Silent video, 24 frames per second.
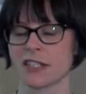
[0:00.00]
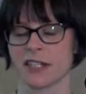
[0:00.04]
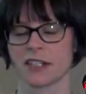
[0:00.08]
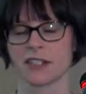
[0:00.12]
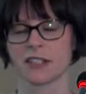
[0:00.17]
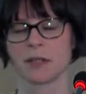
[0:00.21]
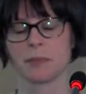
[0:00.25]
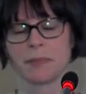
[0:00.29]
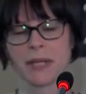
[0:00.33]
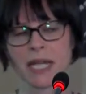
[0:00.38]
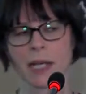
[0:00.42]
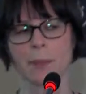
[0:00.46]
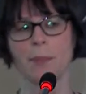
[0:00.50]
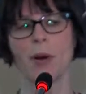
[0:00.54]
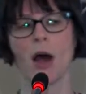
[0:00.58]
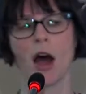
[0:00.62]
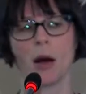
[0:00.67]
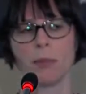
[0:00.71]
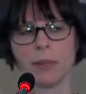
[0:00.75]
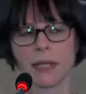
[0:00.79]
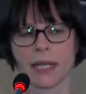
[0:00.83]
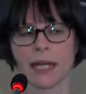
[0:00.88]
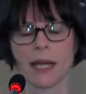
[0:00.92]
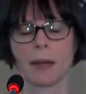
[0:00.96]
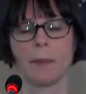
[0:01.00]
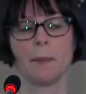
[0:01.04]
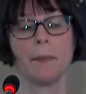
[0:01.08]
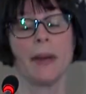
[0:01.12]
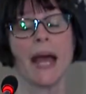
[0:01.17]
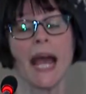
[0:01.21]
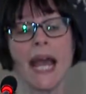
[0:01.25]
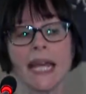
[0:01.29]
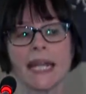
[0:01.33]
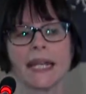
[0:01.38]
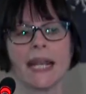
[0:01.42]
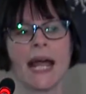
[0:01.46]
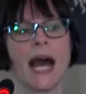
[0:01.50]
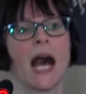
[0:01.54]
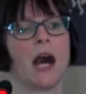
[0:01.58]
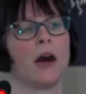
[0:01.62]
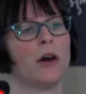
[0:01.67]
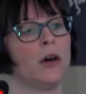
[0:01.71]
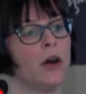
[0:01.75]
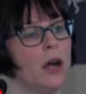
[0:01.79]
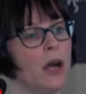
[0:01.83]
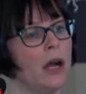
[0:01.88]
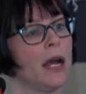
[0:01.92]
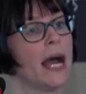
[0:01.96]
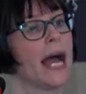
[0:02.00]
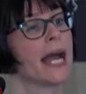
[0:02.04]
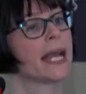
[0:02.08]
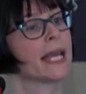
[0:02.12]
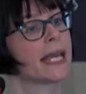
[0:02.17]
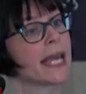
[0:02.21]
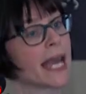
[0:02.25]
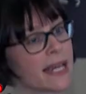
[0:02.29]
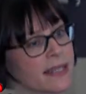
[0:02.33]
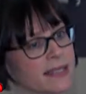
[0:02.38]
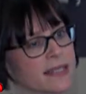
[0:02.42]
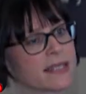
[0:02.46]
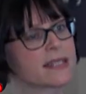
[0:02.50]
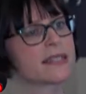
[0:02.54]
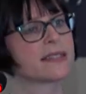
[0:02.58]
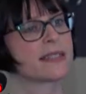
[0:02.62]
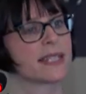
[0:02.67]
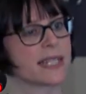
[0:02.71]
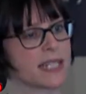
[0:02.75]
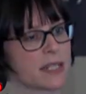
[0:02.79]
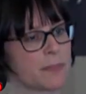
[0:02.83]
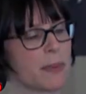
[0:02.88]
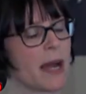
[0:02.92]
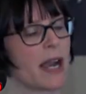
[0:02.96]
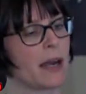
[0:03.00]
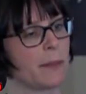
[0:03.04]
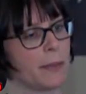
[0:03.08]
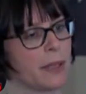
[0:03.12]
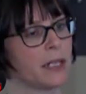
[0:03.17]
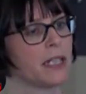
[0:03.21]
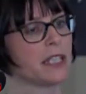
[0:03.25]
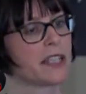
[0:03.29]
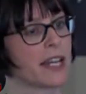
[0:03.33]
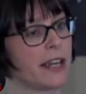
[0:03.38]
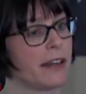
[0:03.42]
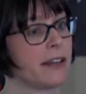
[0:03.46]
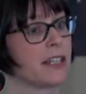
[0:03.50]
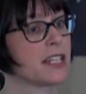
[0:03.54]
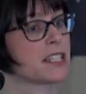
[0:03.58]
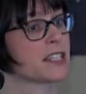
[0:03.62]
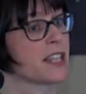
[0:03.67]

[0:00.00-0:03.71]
There's a big public campaign now against these paramilitary